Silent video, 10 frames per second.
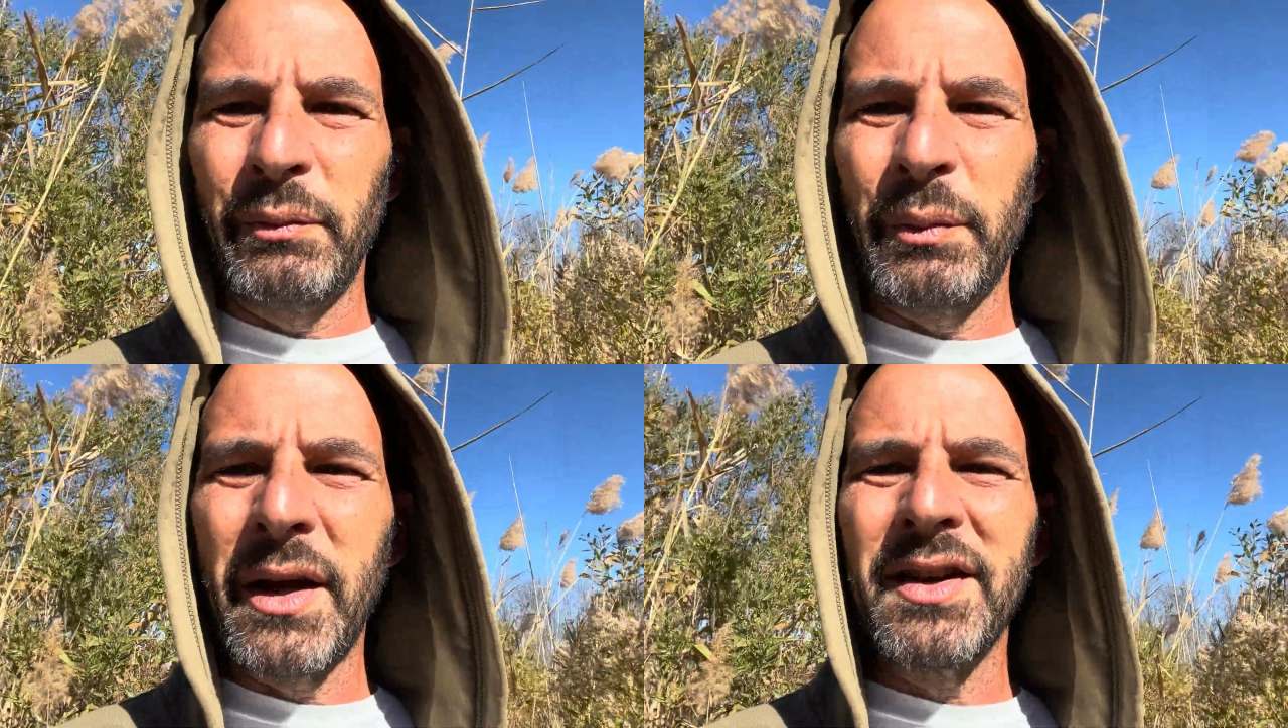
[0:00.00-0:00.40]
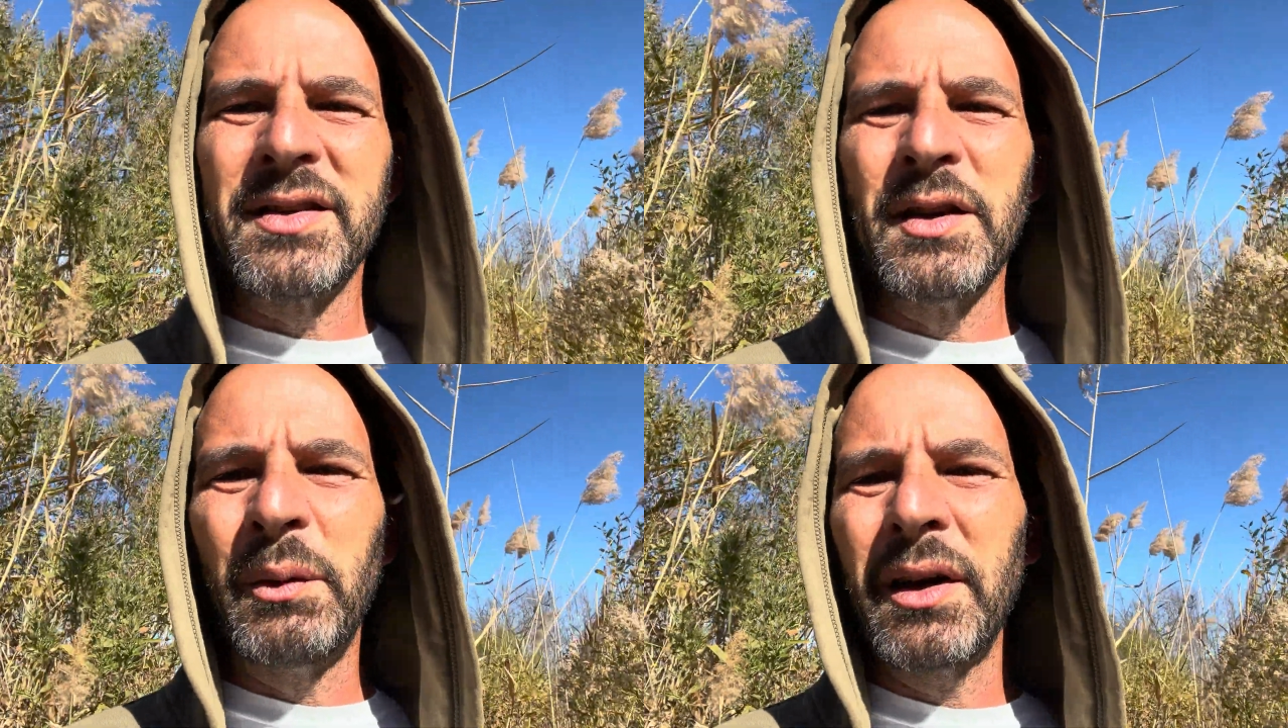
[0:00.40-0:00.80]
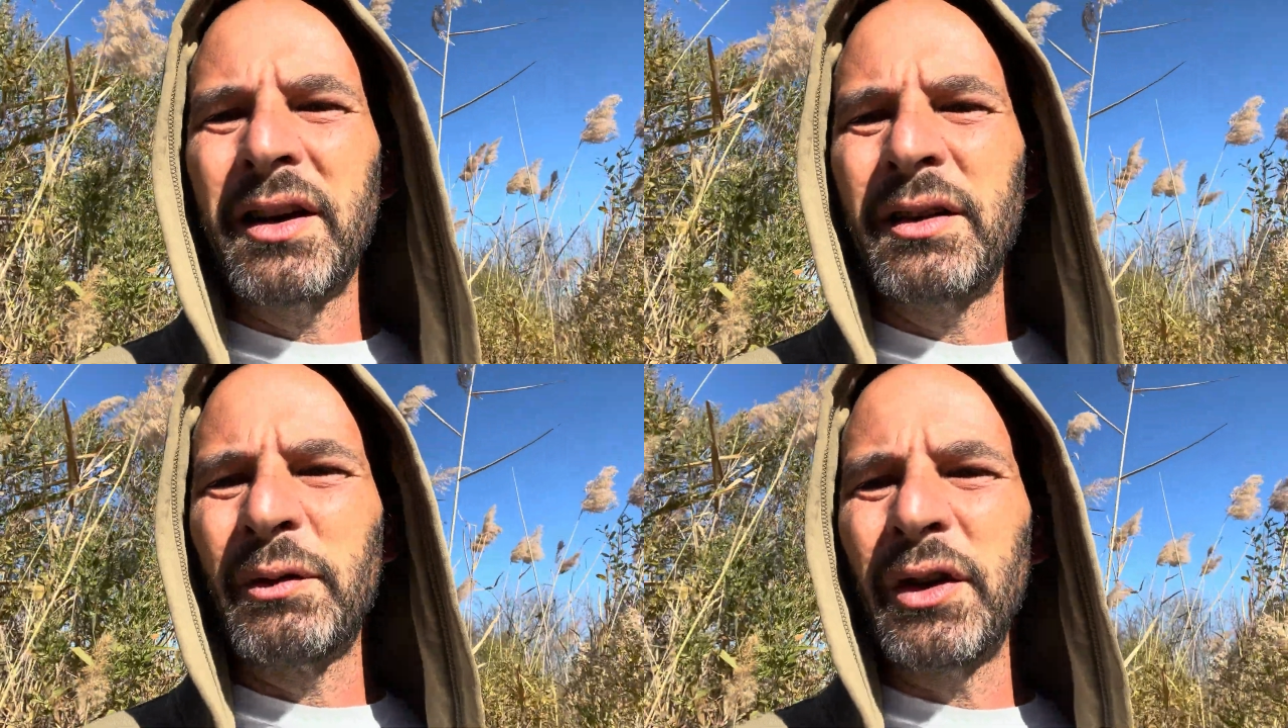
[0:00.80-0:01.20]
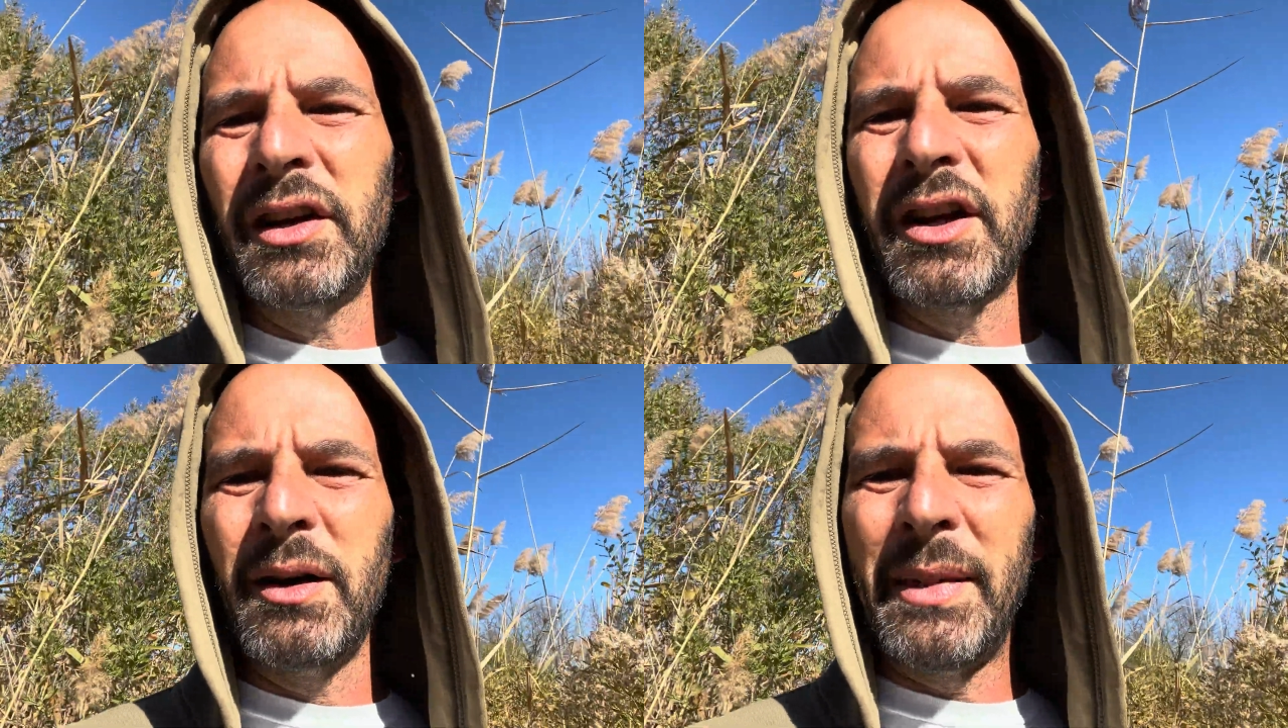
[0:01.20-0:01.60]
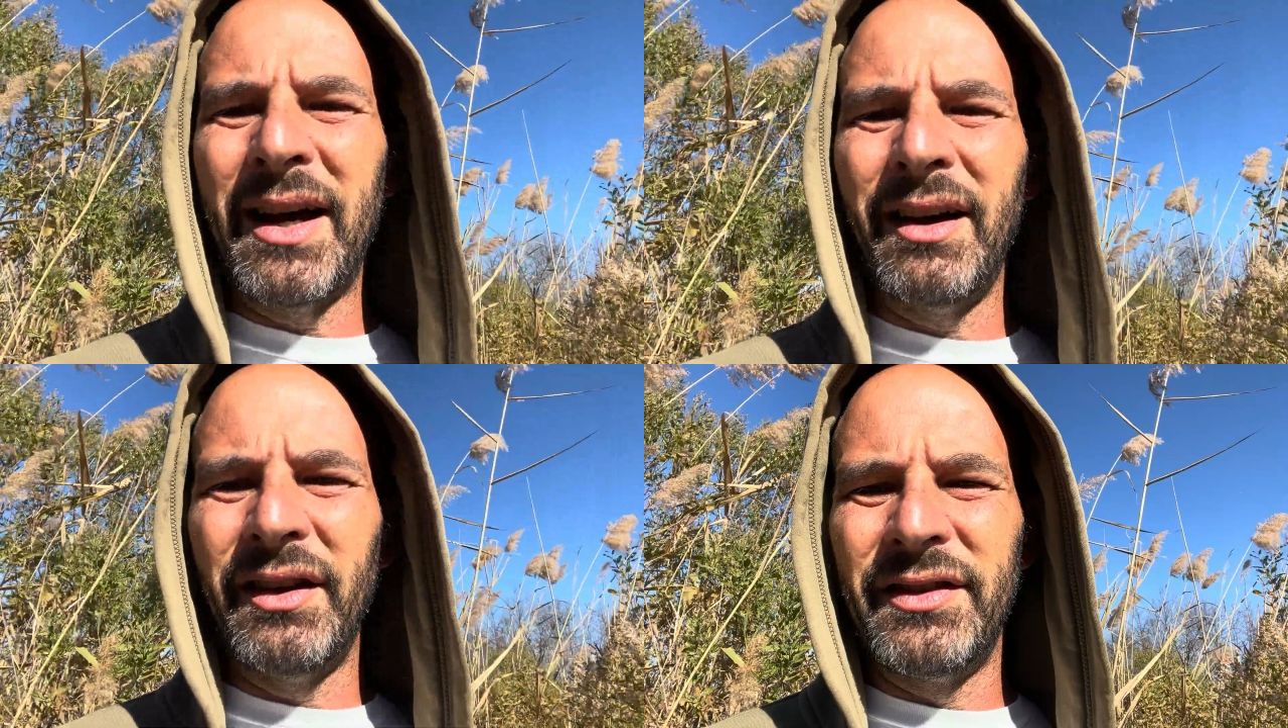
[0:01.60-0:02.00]
Because no one can really come
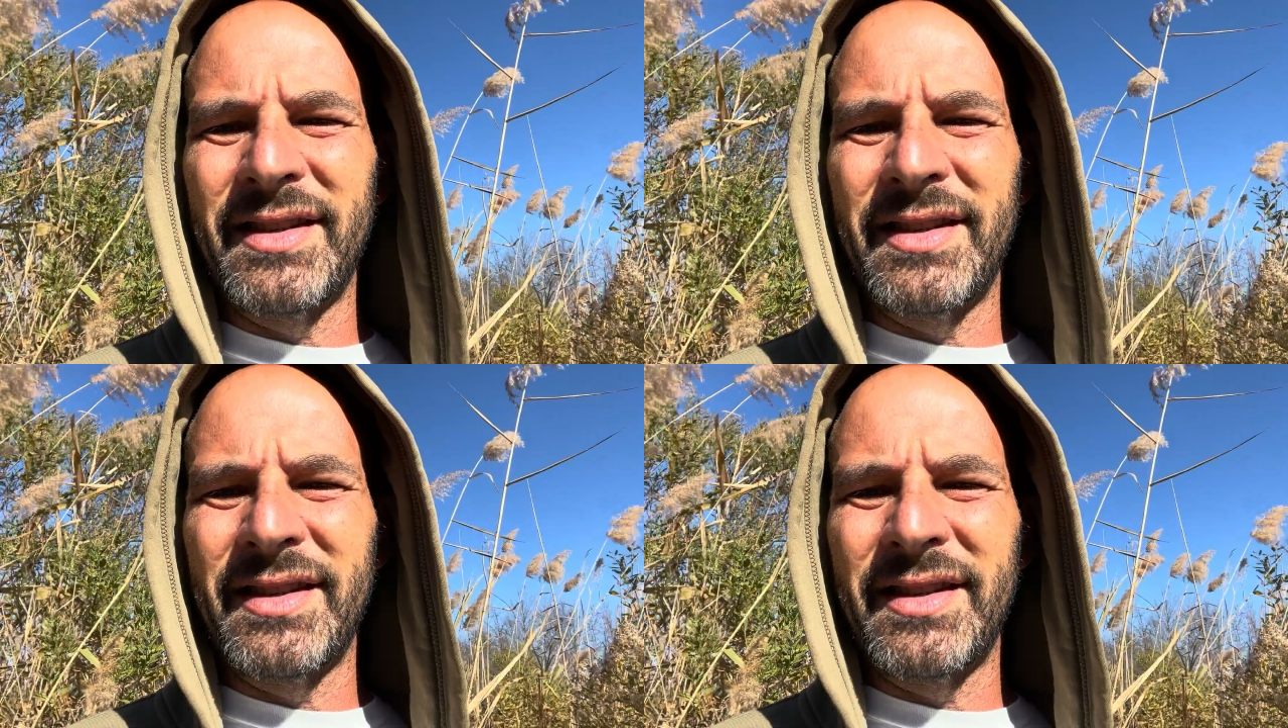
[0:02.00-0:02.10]
out and